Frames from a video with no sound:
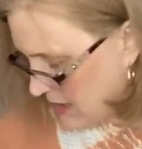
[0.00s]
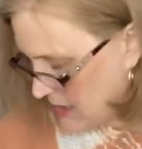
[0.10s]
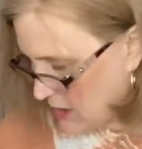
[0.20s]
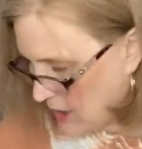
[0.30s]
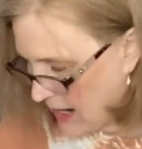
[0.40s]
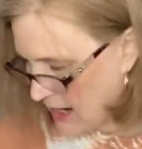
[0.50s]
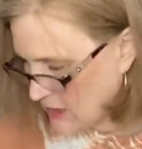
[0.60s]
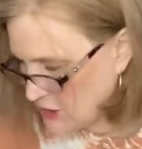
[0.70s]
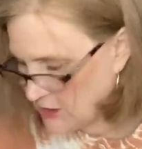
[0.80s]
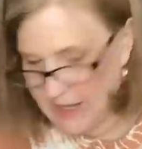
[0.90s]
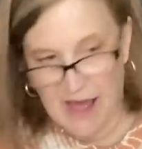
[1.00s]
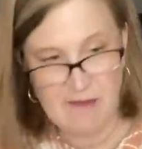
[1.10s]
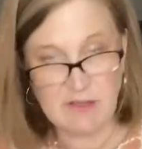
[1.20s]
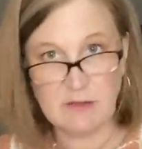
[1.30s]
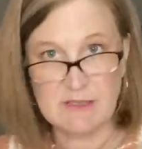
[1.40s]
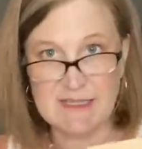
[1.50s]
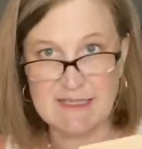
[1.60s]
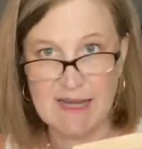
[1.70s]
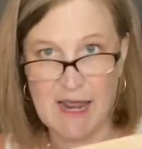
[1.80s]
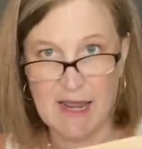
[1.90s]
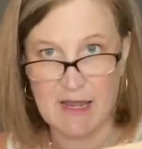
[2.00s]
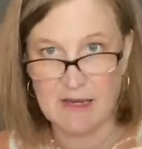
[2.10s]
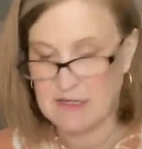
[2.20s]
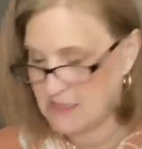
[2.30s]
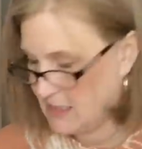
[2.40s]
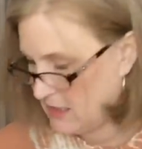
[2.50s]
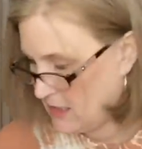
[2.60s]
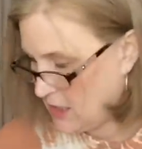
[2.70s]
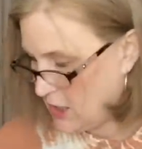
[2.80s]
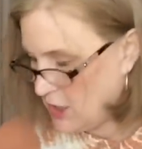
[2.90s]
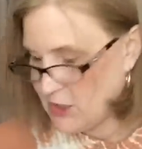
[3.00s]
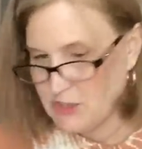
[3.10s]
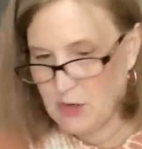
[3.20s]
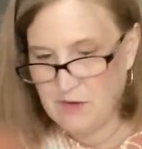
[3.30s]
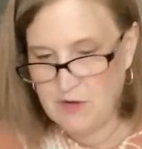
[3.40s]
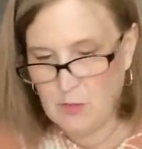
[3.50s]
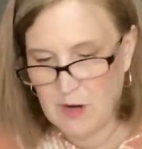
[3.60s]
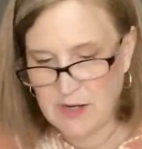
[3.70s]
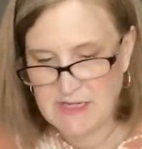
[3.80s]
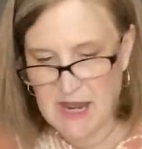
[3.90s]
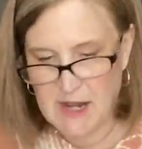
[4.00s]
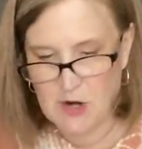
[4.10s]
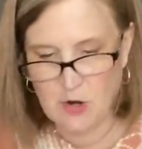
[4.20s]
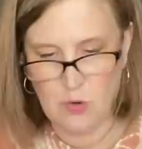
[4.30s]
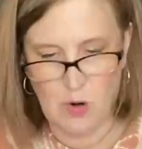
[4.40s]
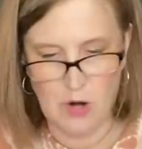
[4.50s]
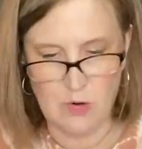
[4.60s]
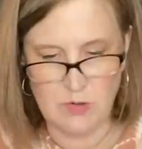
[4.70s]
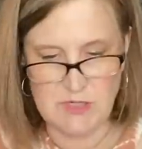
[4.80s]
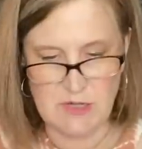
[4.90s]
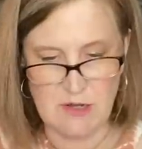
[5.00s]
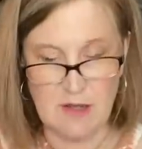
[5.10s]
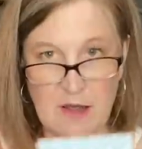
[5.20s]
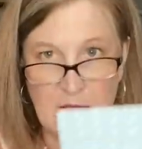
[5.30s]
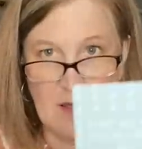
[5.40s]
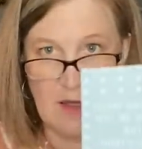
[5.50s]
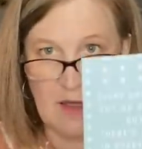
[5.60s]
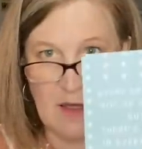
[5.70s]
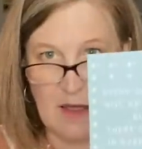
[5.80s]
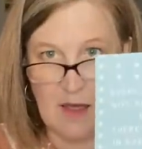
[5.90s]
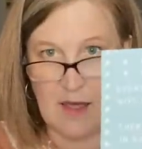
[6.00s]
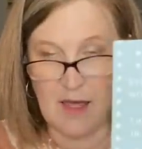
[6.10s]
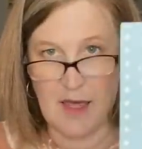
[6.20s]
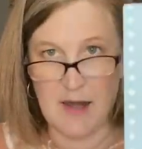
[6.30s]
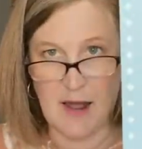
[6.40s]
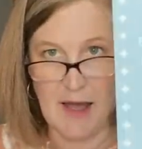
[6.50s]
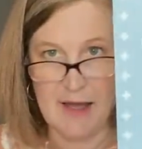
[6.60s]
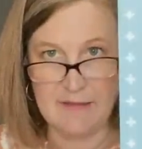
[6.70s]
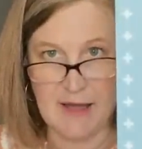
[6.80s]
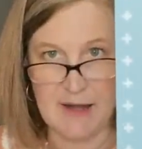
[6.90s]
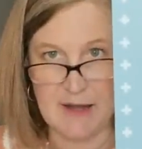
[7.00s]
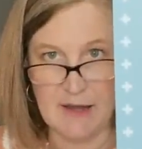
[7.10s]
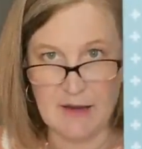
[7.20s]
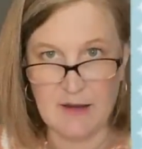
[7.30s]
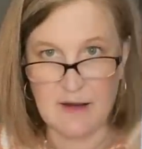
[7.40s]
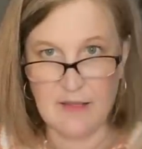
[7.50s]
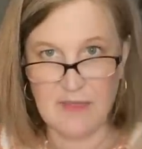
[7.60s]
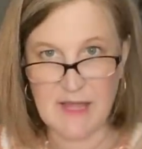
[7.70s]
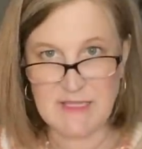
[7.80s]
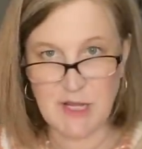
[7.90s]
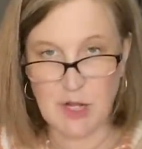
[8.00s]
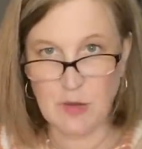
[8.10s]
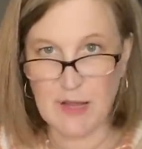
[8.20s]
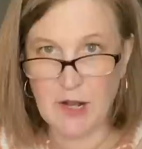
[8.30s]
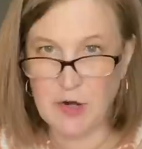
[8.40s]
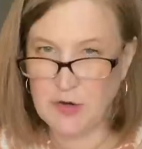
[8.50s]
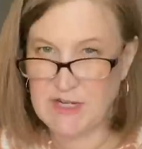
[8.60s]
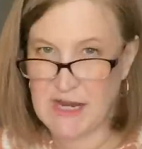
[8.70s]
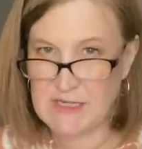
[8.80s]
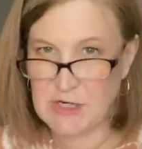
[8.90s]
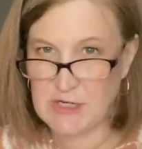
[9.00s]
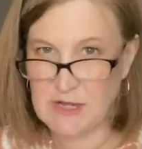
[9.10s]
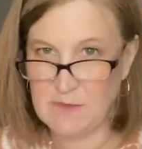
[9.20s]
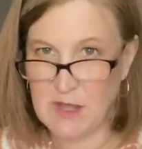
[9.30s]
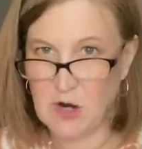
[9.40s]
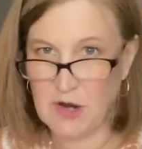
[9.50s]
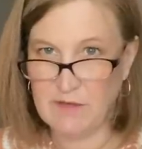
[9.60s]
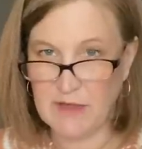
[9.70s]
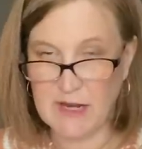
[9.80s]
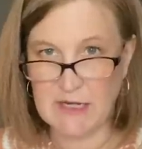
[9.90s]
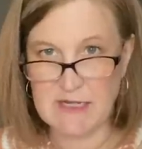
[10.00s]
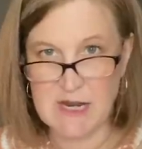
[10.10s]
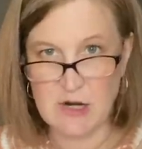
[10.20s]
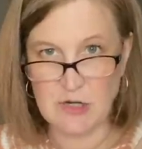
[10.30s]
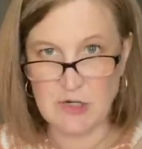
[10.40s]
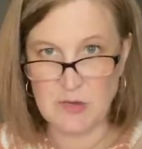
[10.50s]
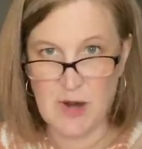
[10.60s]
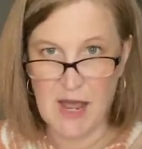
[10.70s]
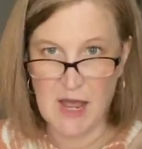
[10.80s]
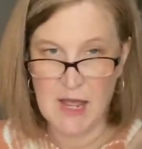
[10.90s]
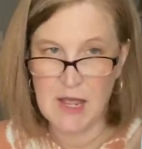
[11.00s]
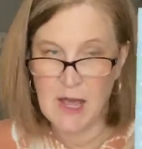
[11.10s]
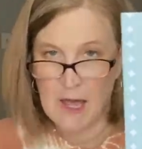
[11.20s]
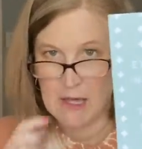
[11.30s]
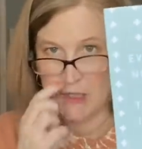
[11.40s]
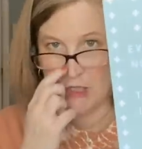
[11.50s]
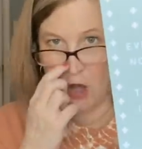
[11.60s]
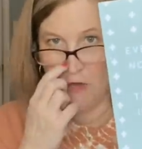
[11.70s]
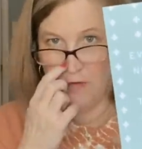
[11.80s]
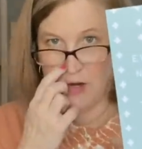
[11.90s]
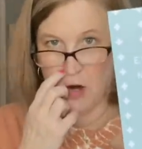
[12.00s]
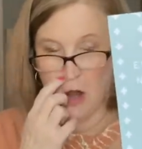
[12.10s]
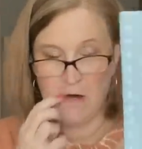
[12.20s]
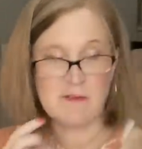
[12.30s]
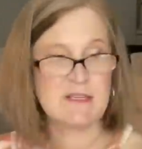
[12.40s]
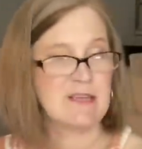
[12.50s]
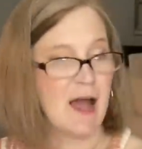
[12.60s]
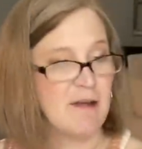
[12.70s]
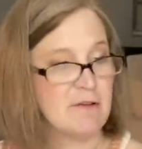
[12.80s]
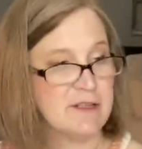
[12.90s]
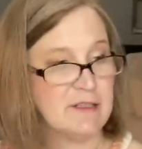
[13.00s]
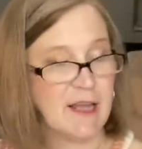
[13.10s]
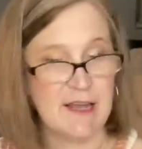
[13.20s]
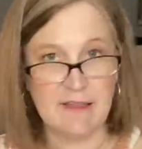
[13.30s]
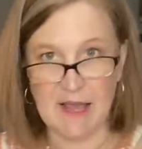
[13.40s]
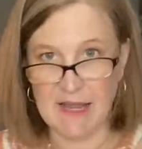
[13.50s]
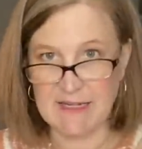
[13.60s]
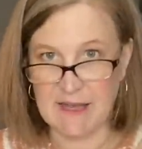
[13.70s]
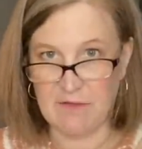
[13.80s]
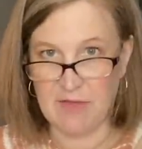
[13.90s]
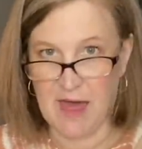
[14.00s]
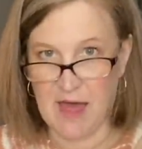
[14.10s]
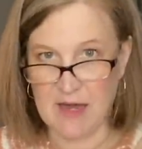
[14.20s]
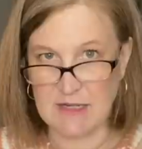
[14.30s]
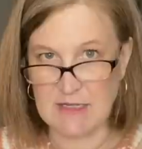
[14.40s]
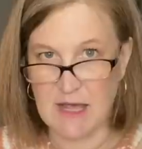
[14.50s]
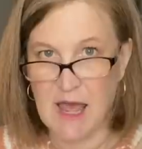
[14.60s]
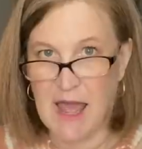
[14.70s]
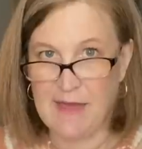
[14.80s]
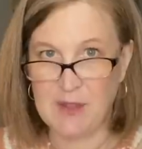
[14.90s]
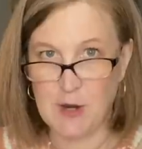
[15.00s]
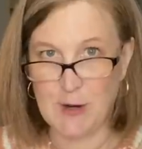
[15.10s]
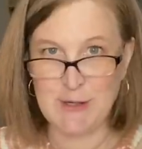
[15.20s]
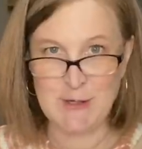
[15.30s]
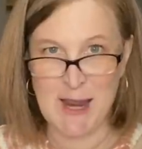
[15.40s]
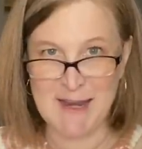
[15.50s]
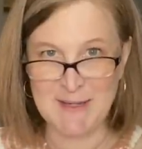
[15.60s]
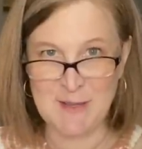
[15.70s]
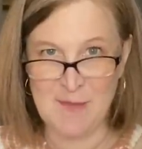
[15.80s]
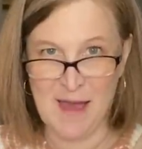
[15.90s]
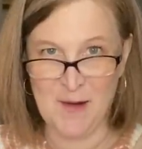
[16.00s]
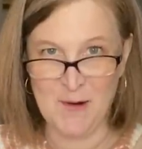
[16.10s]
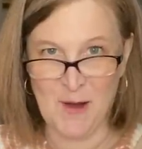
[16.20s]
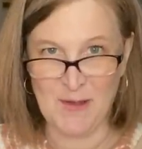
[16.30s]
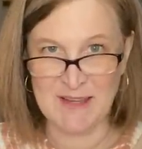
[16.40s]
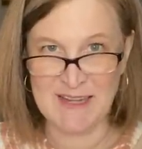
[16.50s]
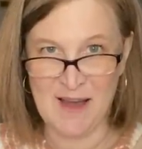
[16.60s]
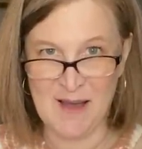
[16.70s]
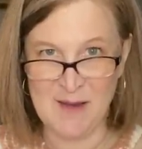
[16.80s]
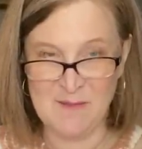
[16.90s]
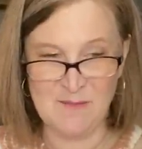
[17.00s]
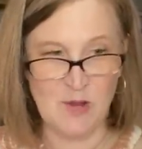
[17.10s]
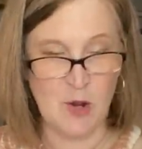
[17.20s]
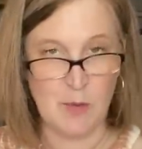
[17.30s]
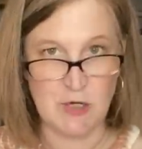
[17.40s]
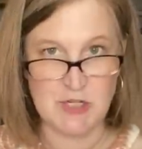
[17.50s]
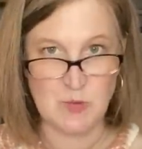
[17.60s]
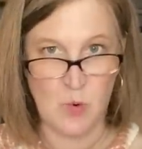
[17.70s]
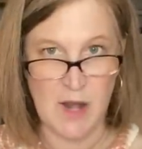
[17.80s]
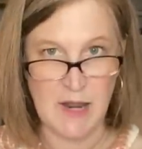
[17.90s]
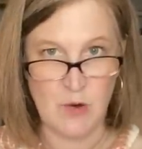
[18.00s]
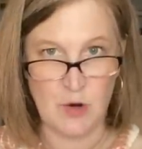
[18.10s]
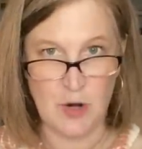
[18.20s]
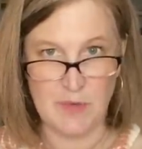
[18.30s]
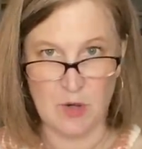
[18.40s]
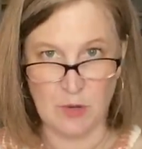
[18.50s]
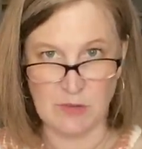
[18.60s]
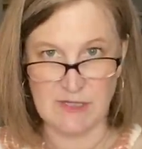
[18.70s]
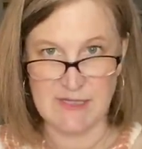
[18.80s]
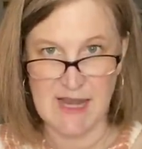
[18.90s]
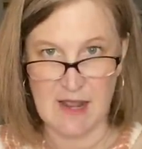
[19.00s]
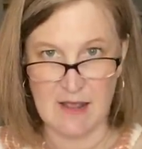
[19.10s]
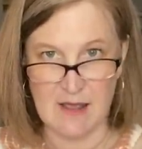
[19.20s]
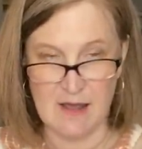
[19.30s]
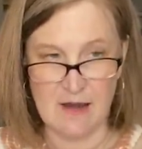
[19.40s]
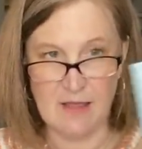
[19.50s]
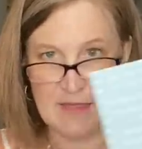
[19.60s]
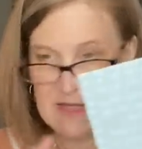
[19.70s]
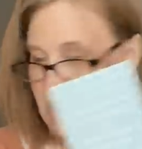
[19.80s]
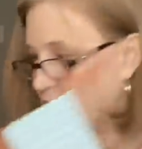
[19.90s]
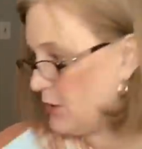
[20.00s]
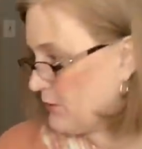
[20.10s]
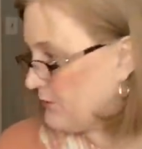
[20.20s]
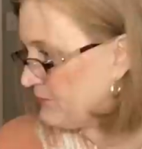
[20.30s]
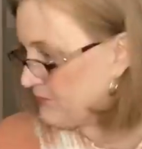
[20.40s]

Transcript: here. Actually have a little stand. So if you want to take your quote and highlight it, that's cute, like on your desk or something, or even like a tiered tray, shelf in your office. Now, I really like the idea of that. And then you could change them out all the time. You could put just one in, or you could put the whole deck in. That's cute.